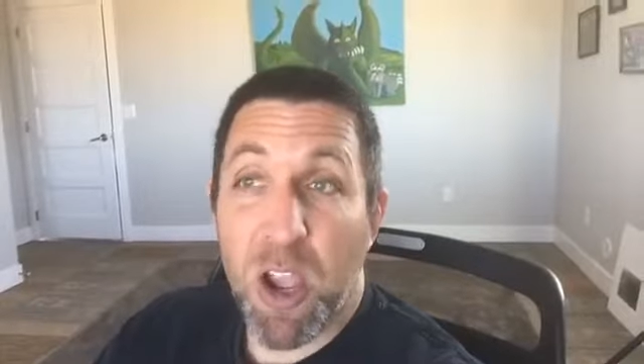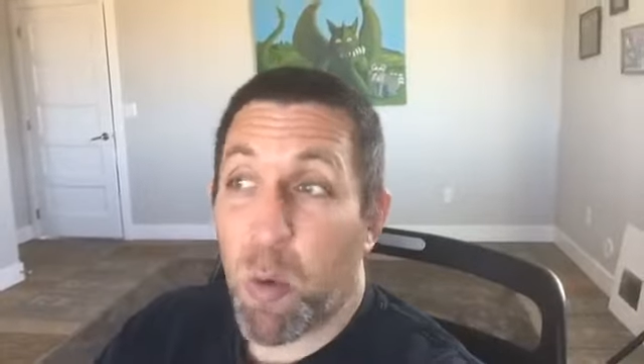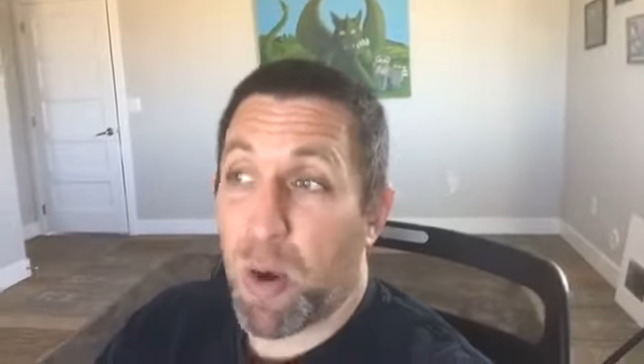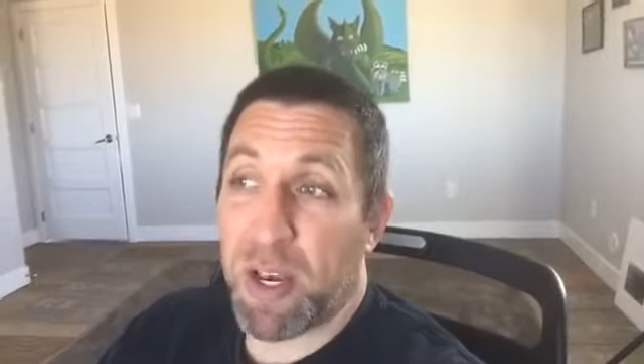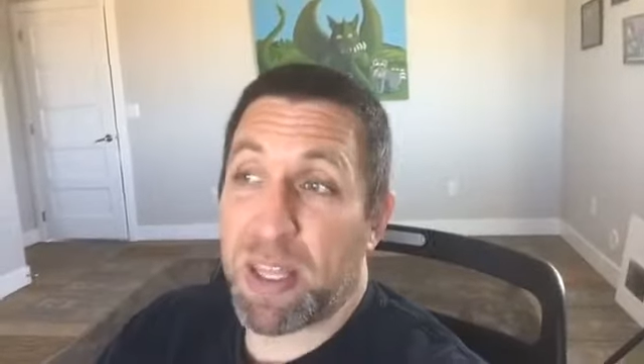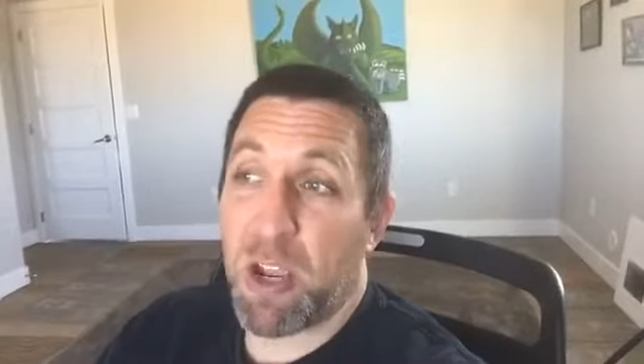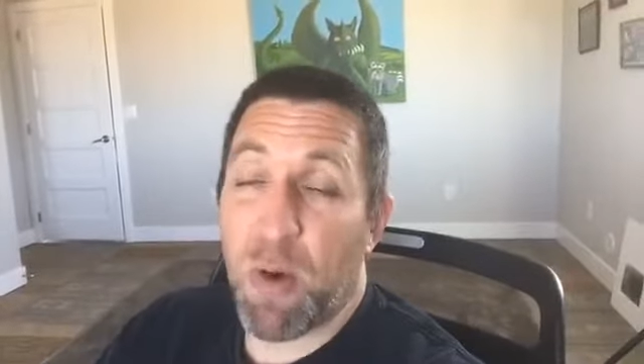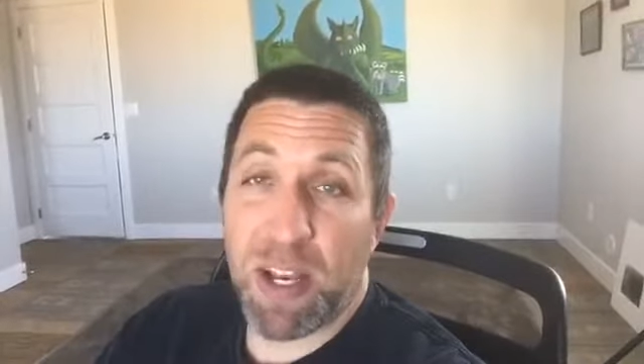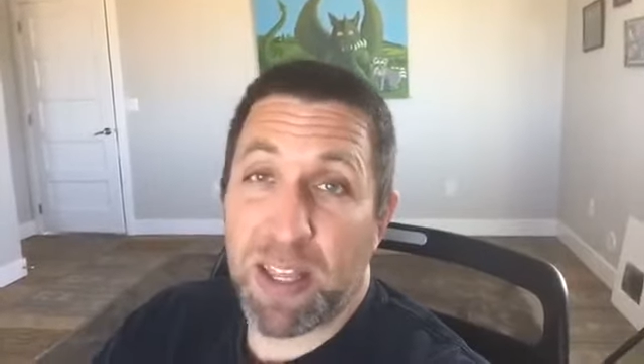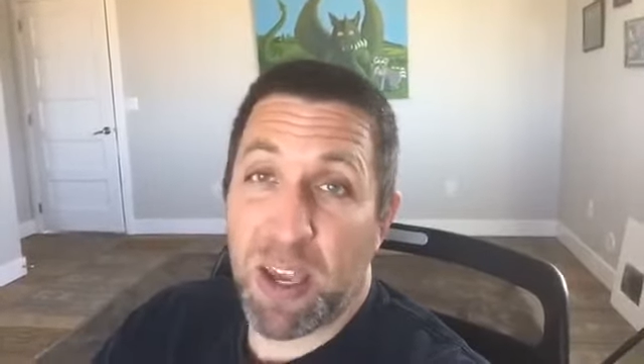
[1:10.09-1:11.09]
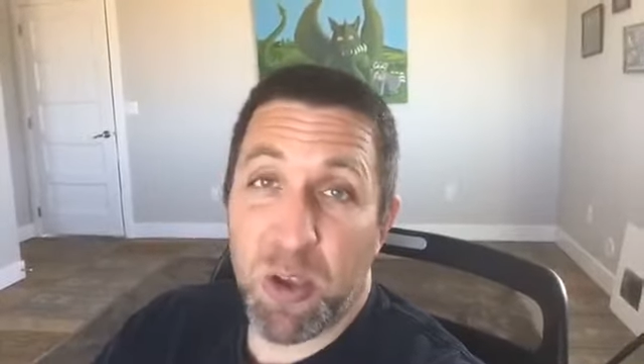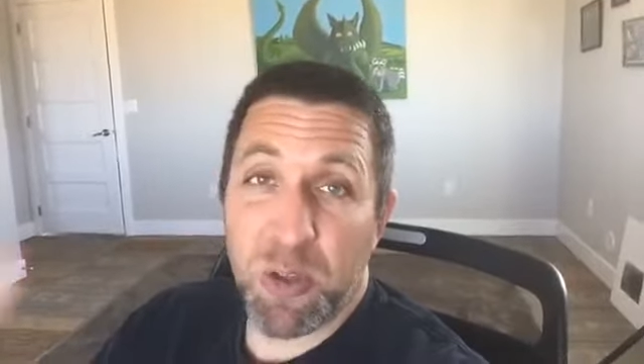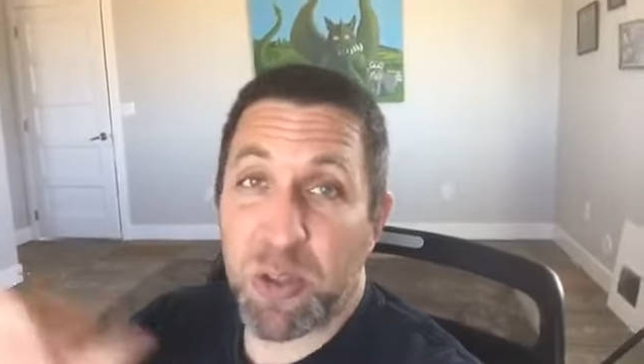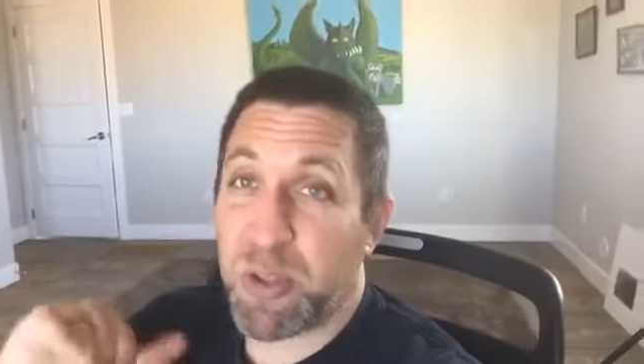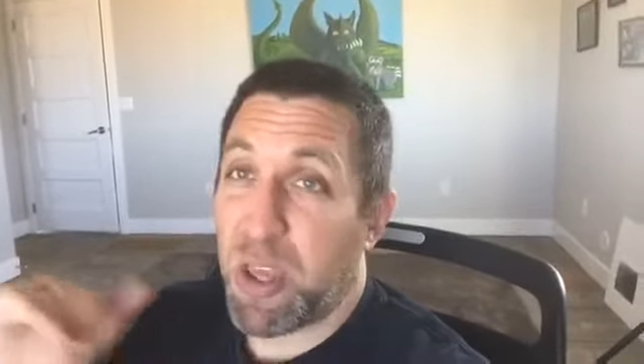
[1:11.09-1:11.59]
we're going to see great
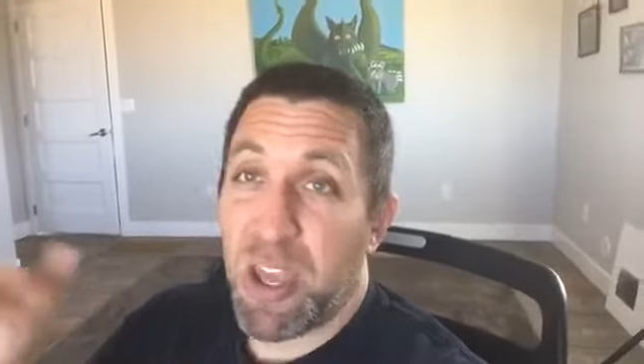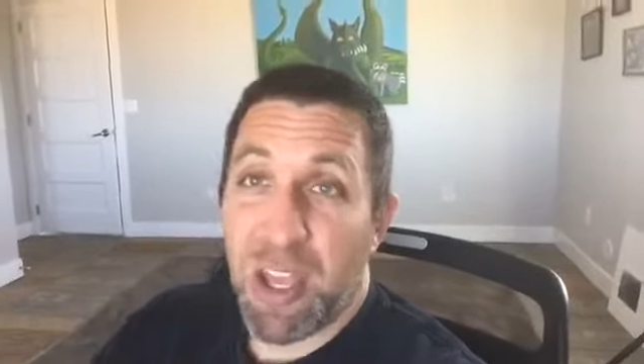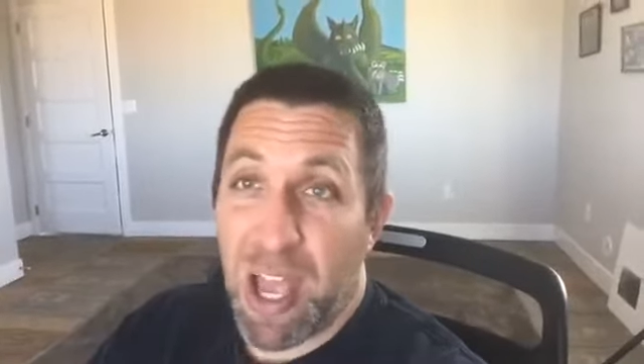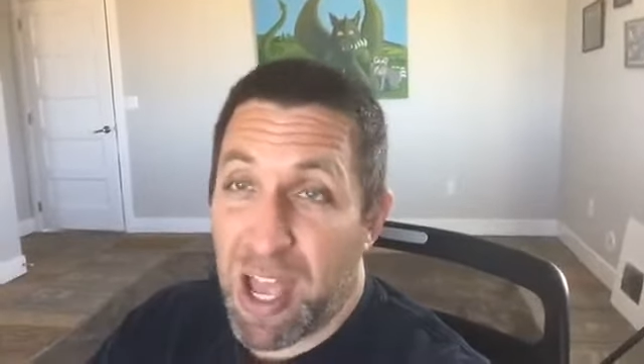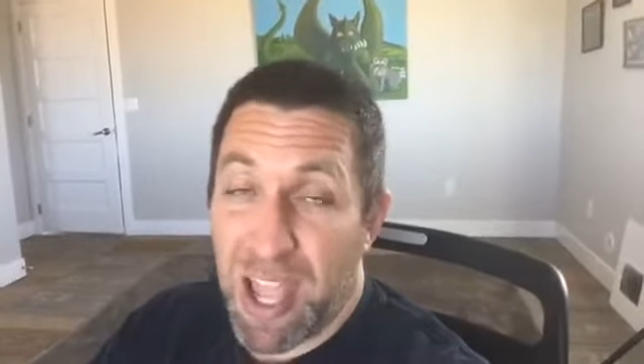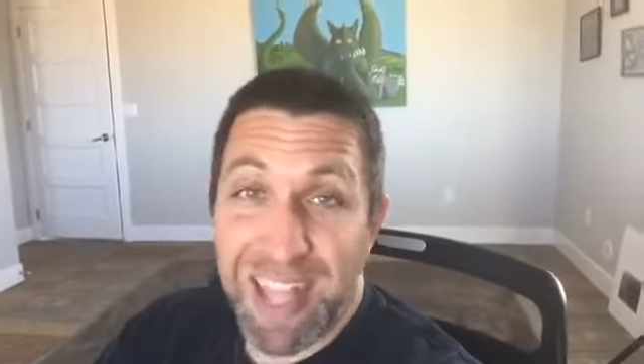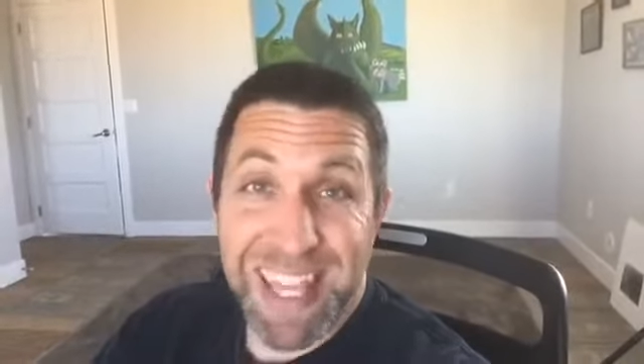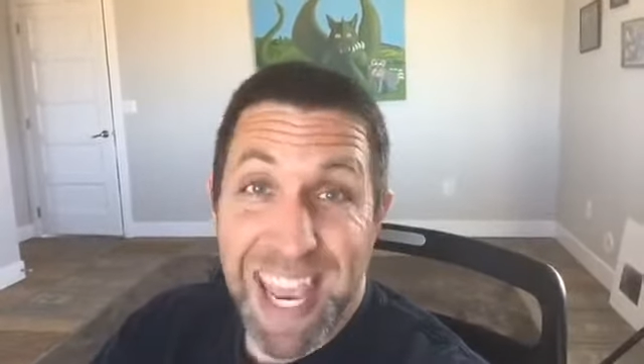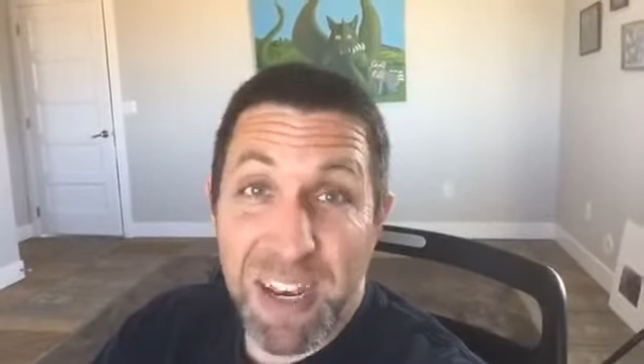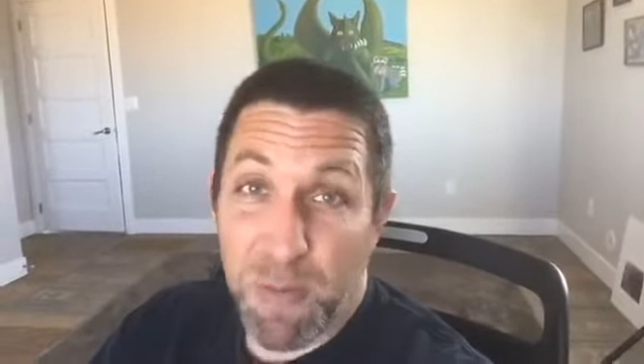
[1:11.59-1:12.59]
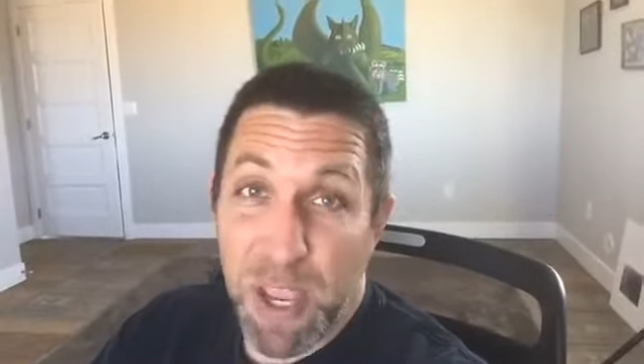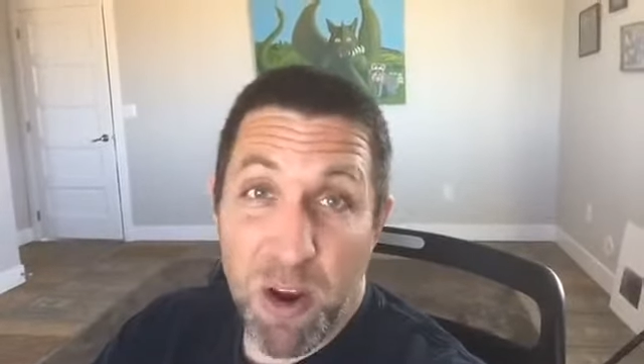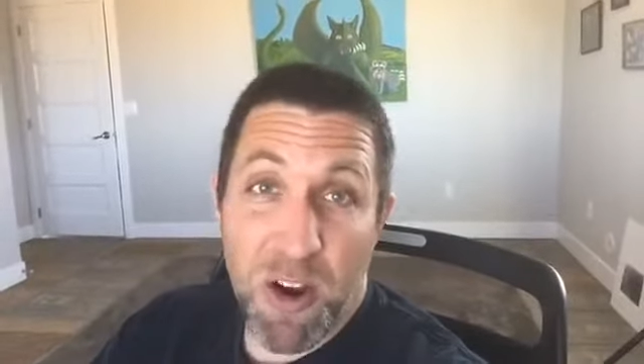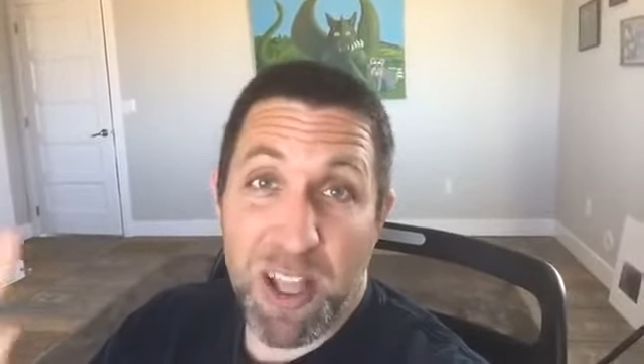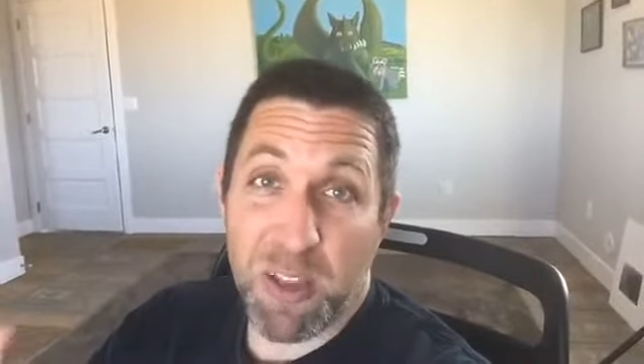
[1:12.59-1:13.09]
sales uh, at the end of the
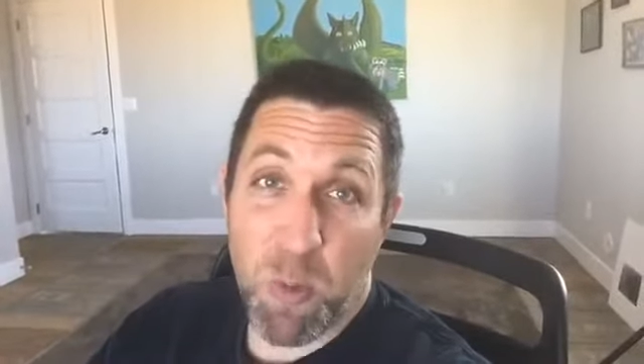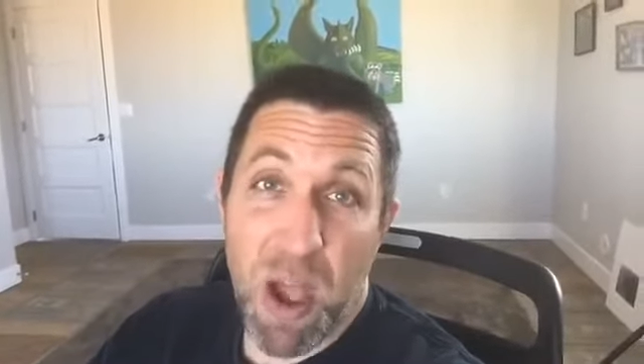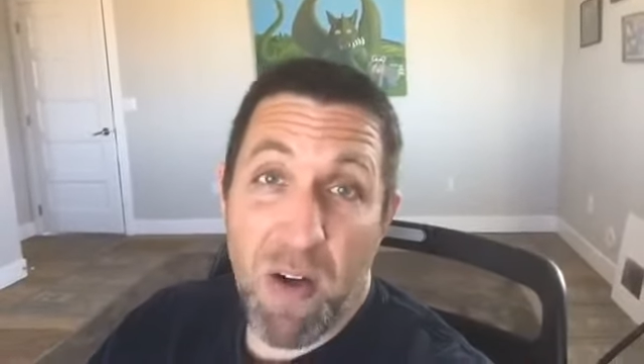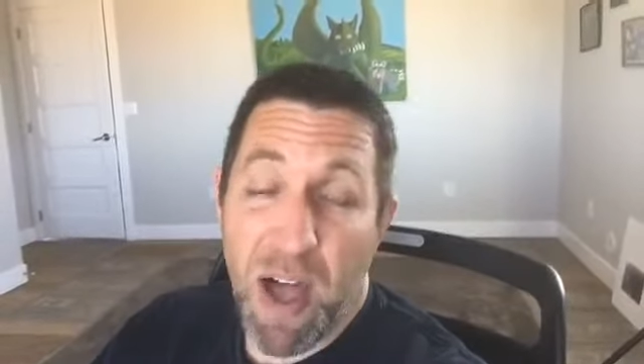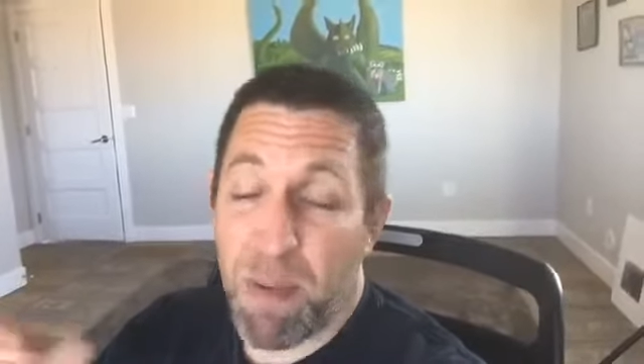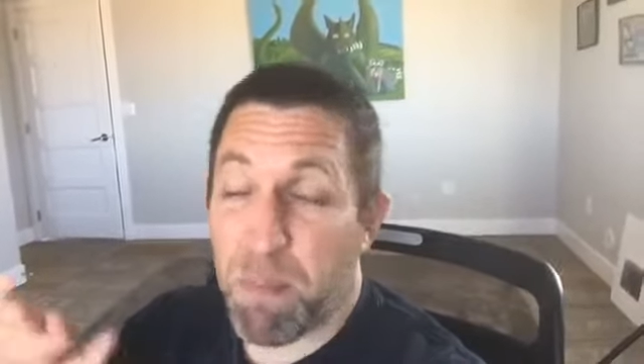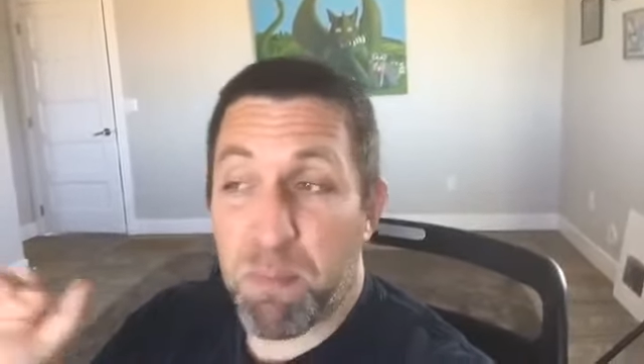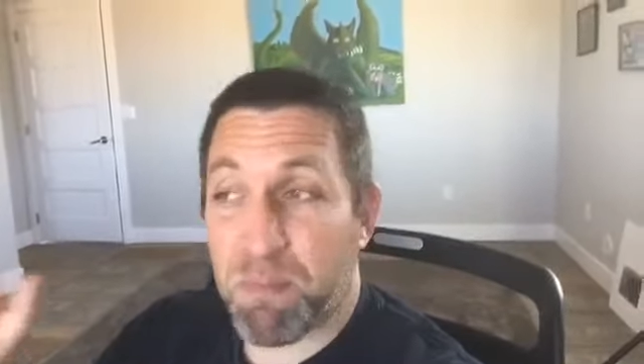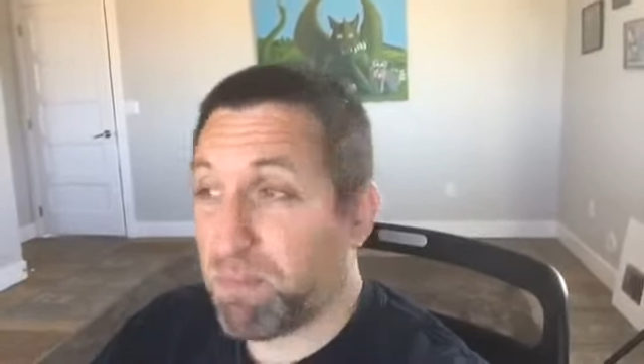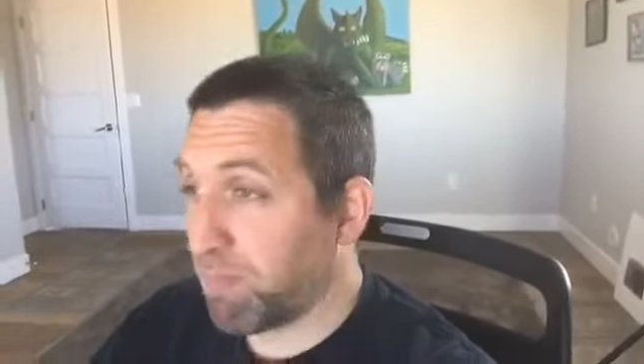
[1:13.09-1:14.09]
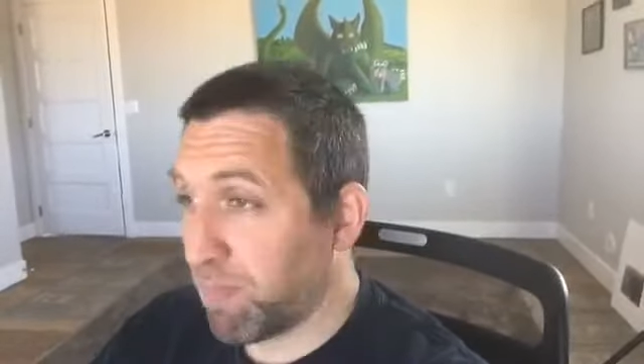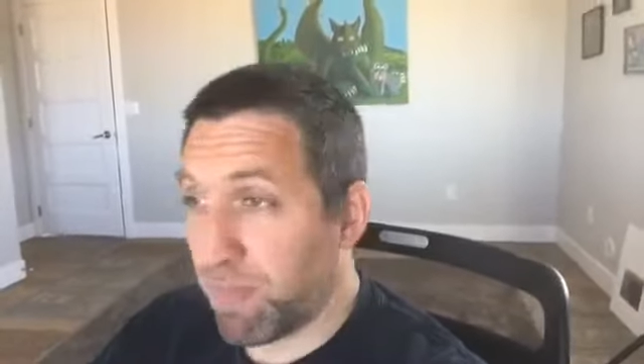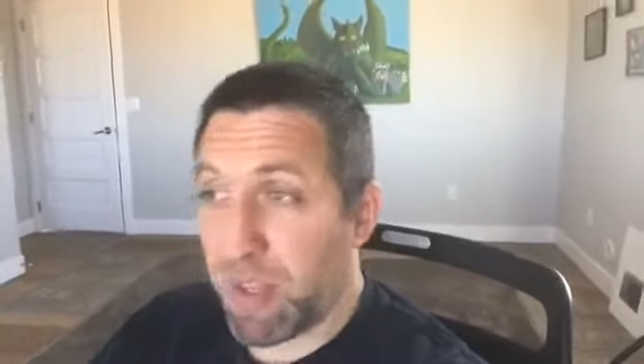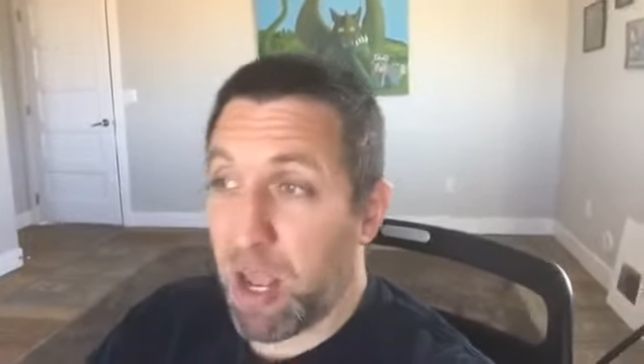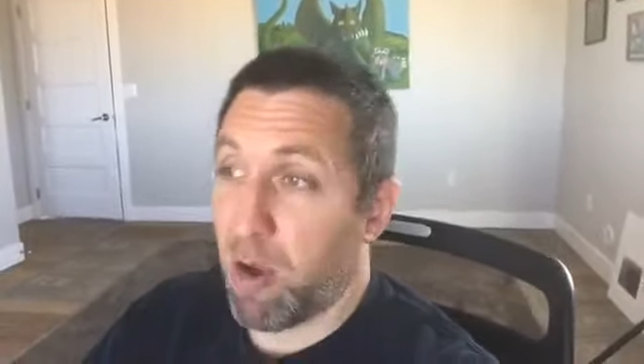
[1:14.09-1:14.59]
year as well. I'm,
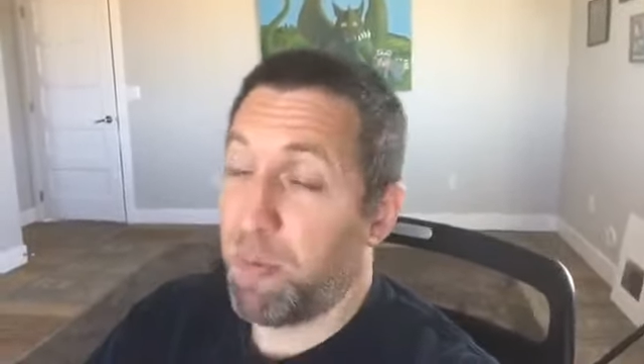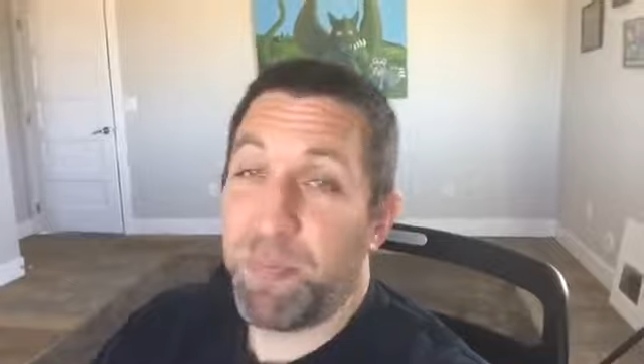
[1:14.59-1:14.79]
you know,